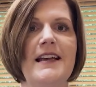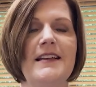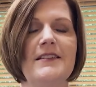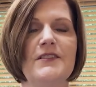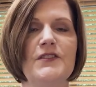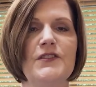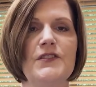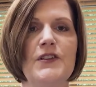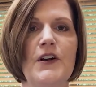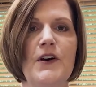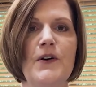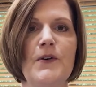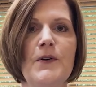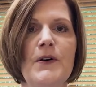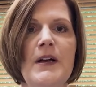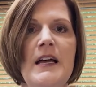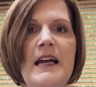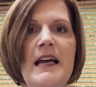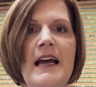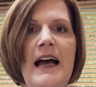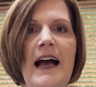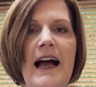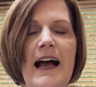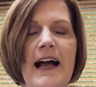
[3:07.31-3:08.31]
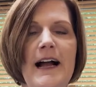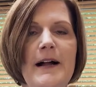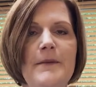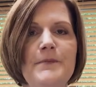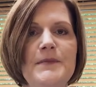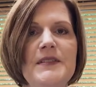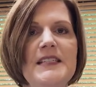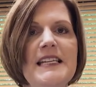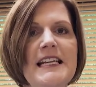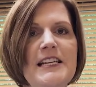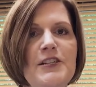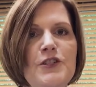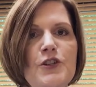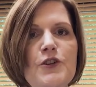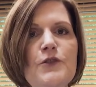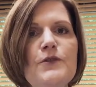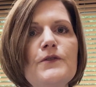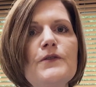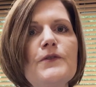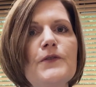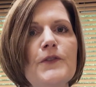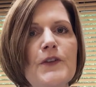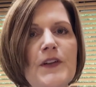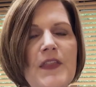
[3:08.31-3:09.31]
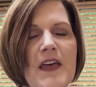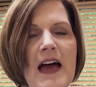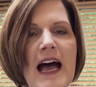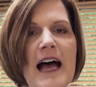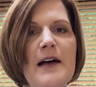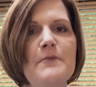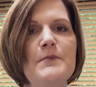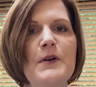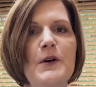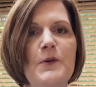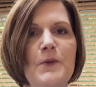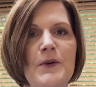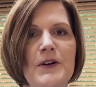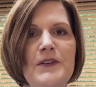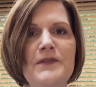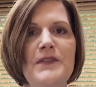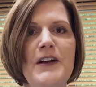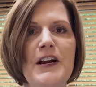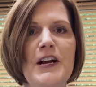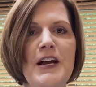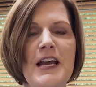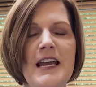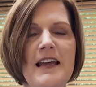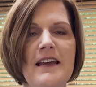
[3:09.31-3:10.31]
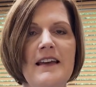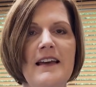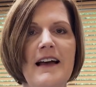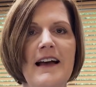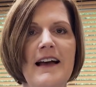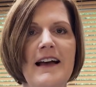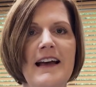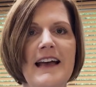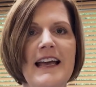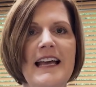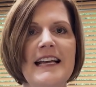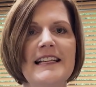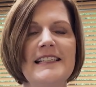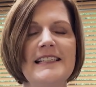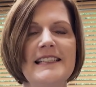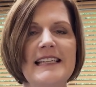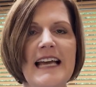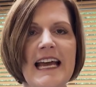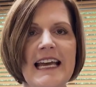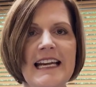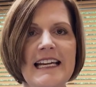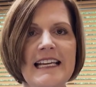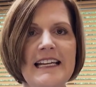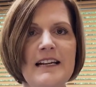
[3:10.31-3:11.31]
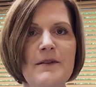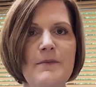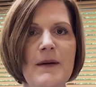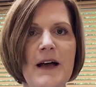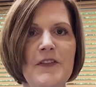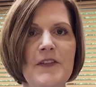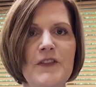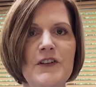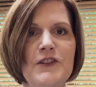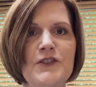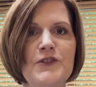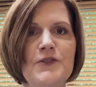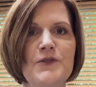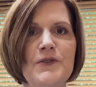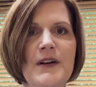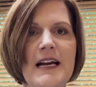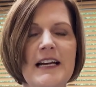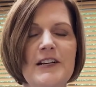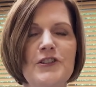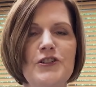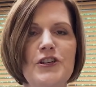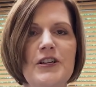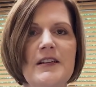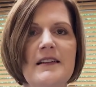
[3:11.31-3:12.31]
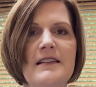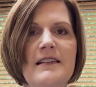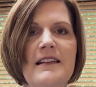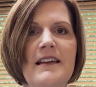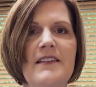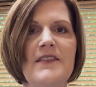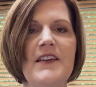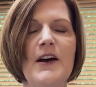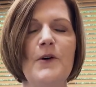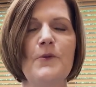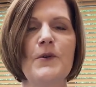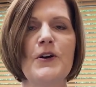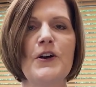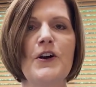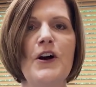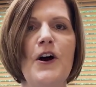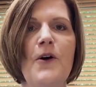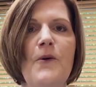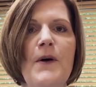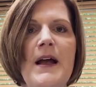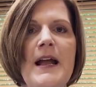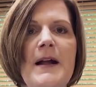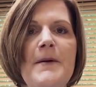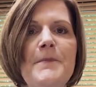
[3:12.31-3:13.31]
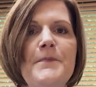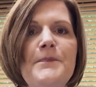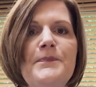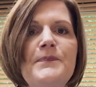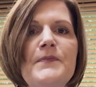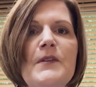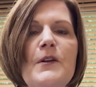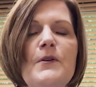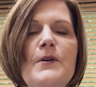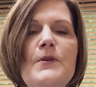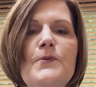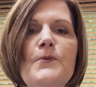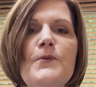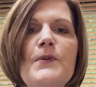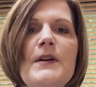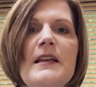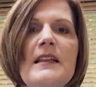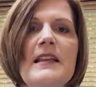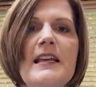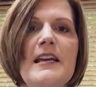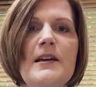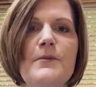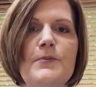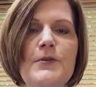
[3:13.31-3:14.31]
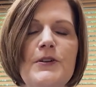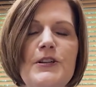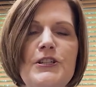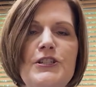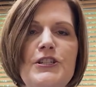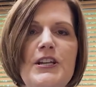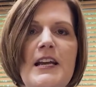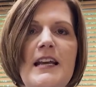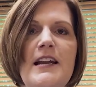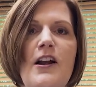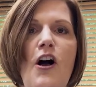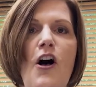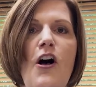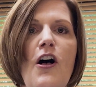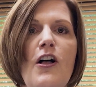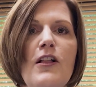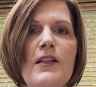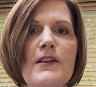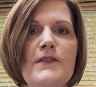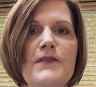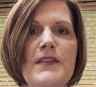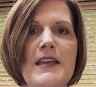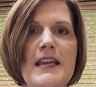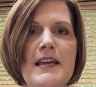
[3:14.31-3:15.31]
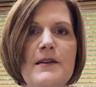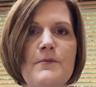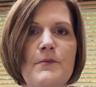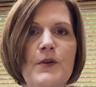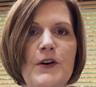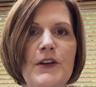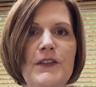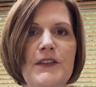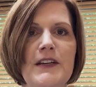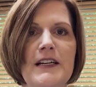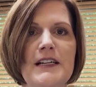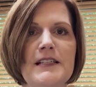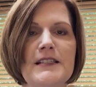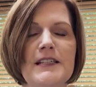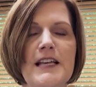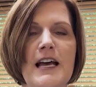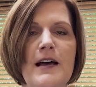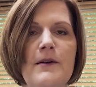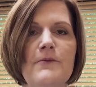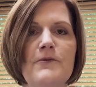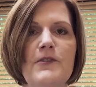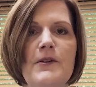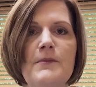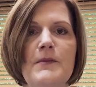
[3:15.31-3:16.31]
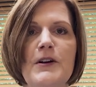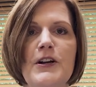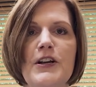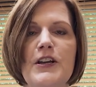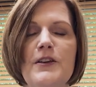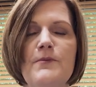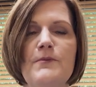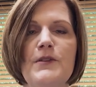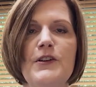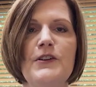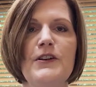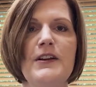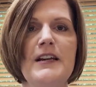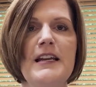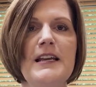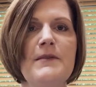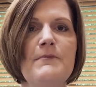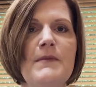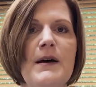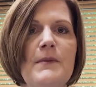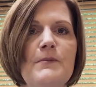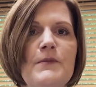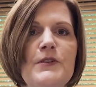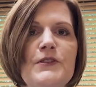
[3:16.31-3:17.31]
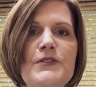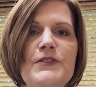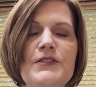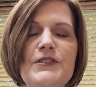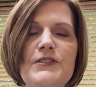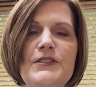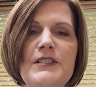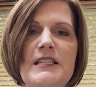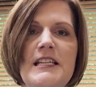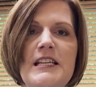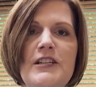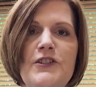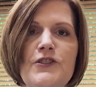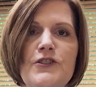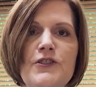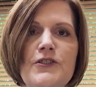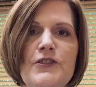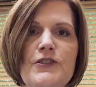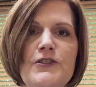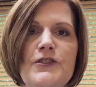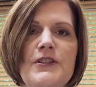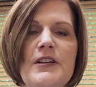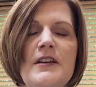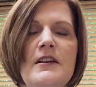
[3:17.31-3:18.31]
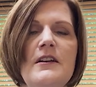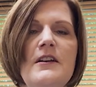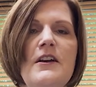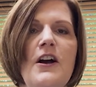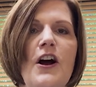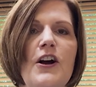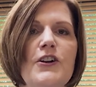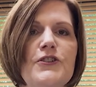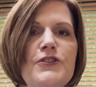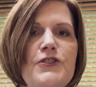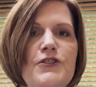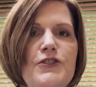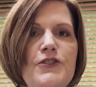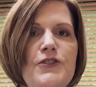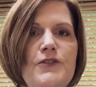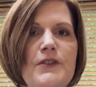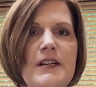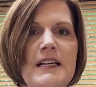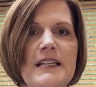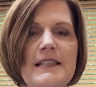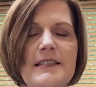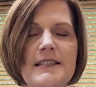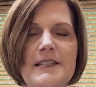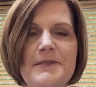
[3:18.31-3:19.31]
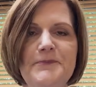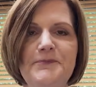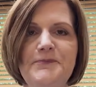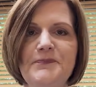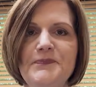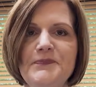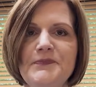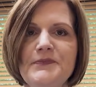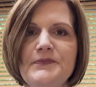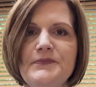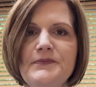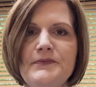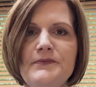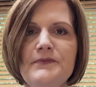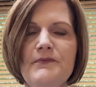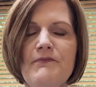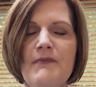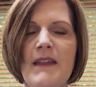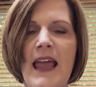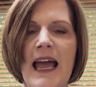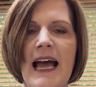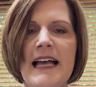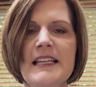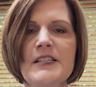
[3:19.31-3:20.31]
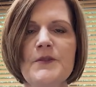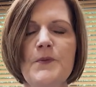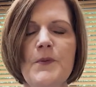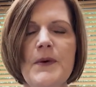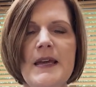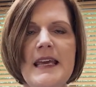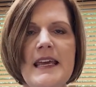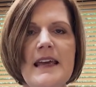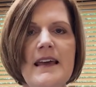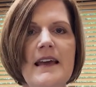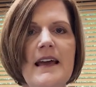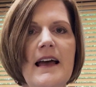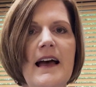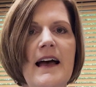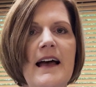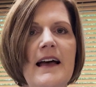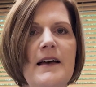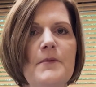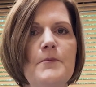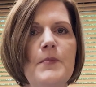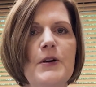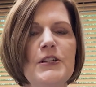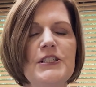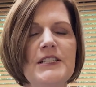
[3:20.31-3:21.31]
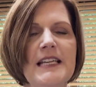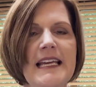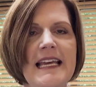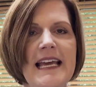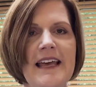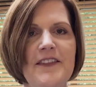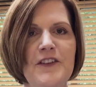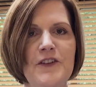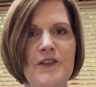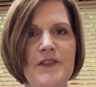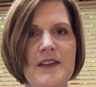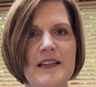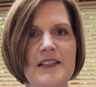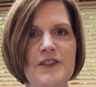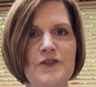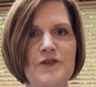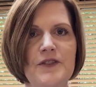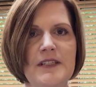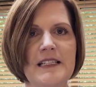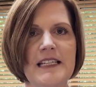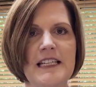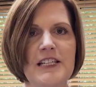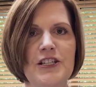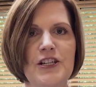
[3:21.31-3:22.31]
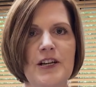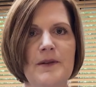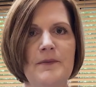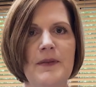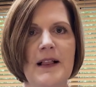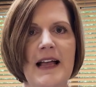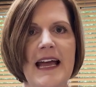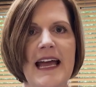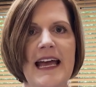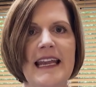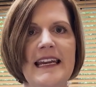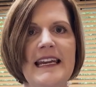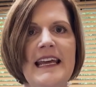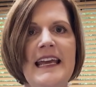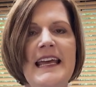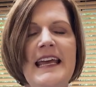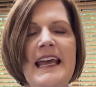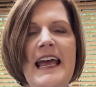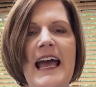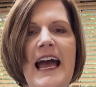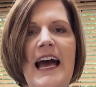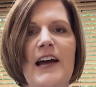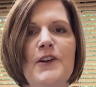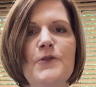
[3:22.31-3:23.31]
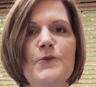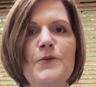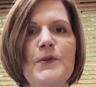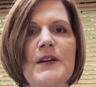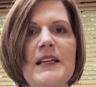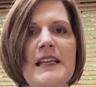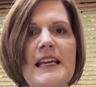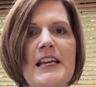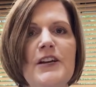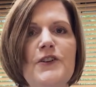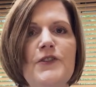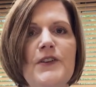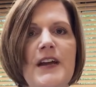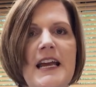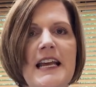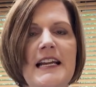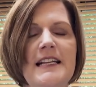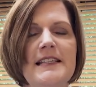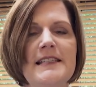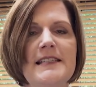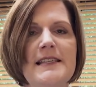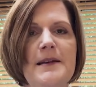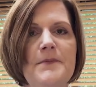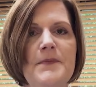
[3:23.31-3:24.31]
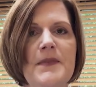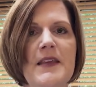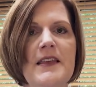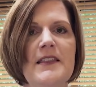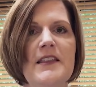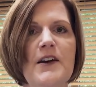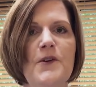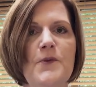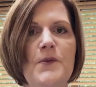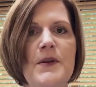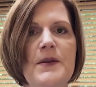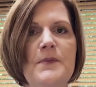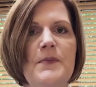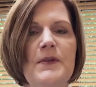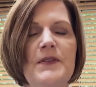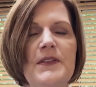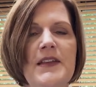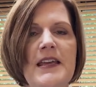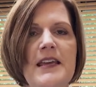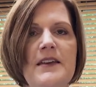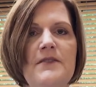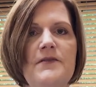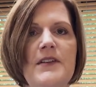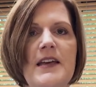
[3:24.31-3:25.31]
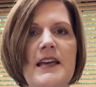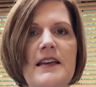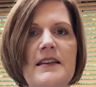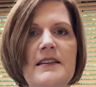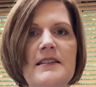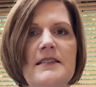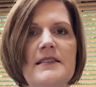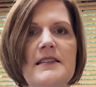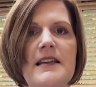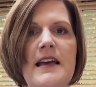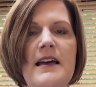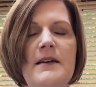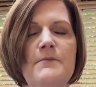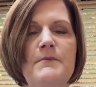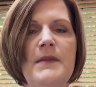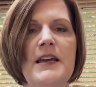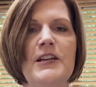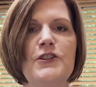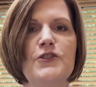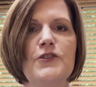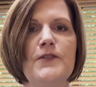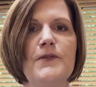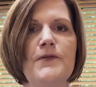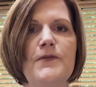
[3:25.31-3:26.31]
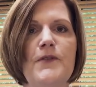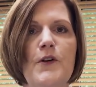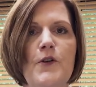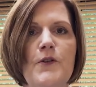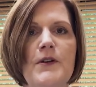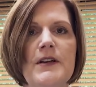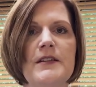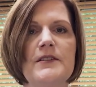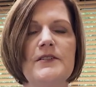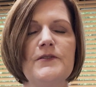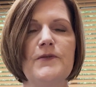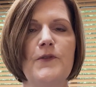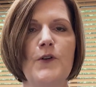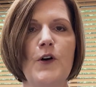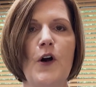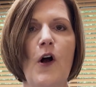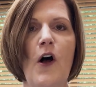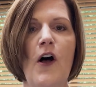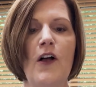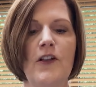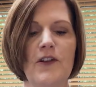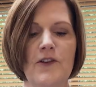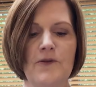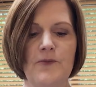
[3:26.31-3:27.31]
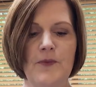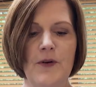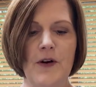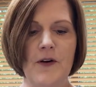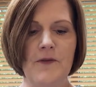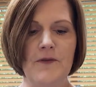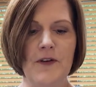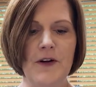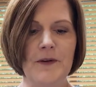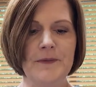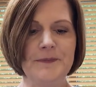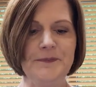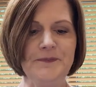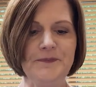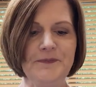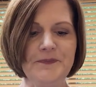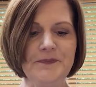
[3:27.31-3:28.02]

And so um, stay tuned for that, but we're very uh, excited about the direction that we're going. We really appreciate all of the input that has come from our community members, our teachers, our students, as we uh, put together the strategic plan and really created something that we believe is a major focus for all of Provo.